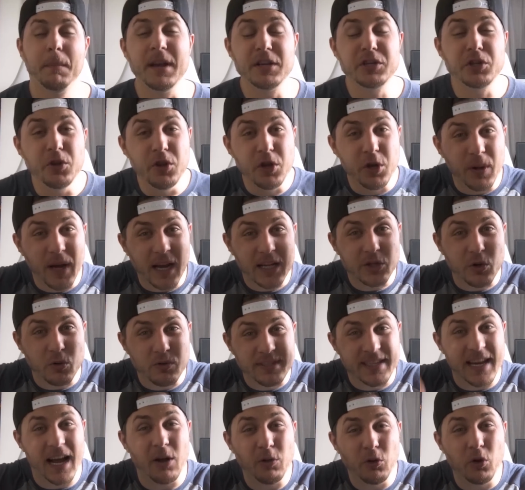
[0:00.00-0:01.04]
Make sure that you guys go
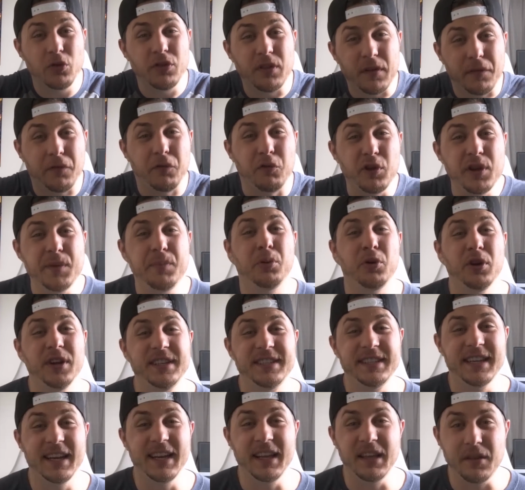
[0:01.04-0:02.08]
download the free
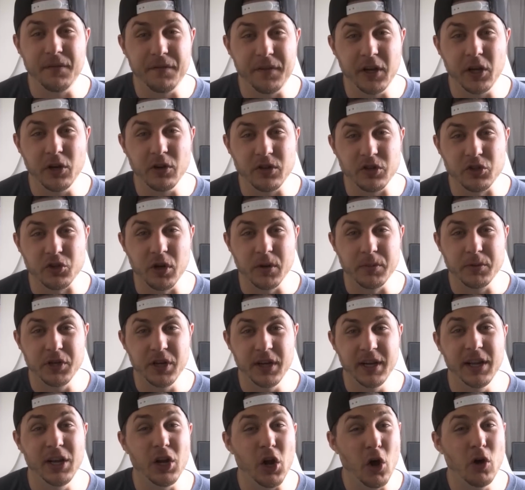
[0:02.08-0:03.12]
preset in the video
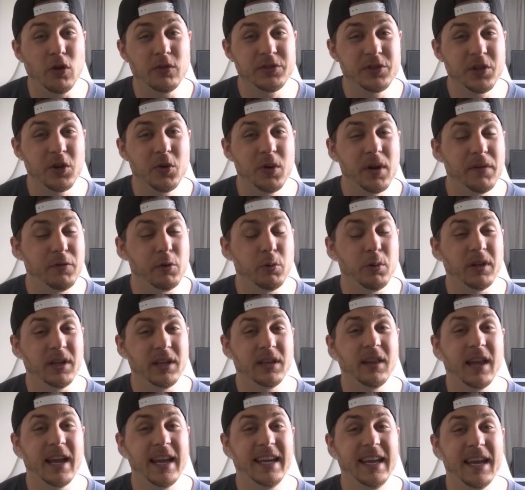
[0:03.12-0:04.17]
description, and also, if you
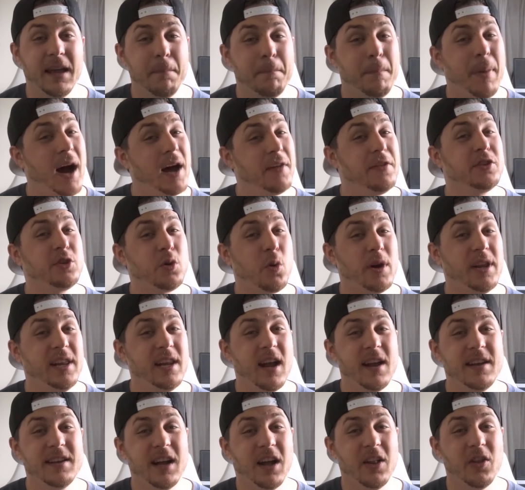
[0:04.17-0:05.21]
really like it, buy the
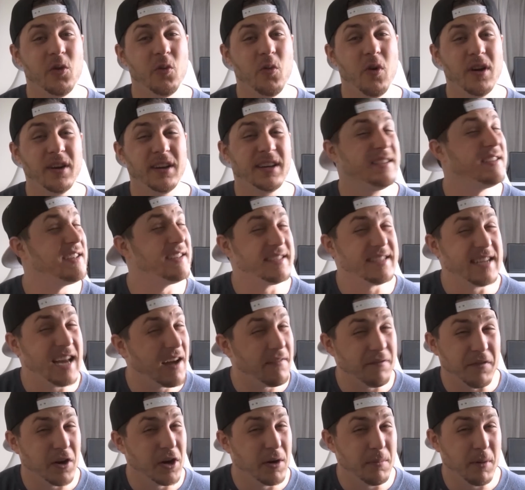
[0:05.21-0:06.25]
twenty-nine dollar one because it's
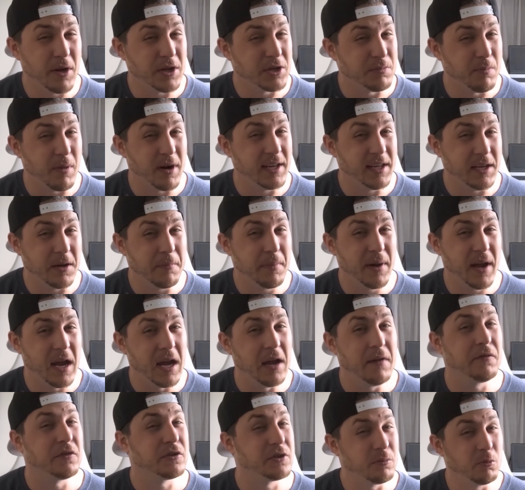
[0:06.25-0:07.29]
not very much money to
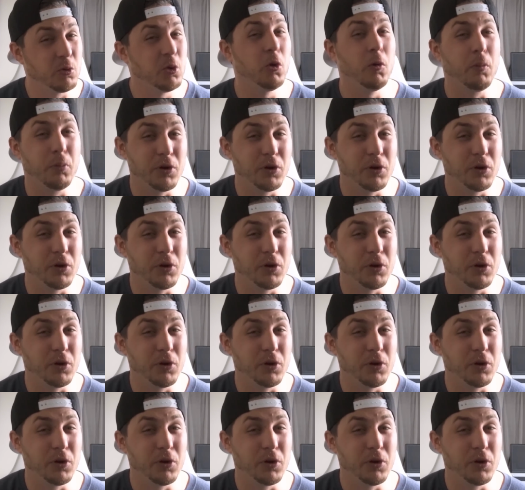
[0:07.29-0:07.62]
pay for some cool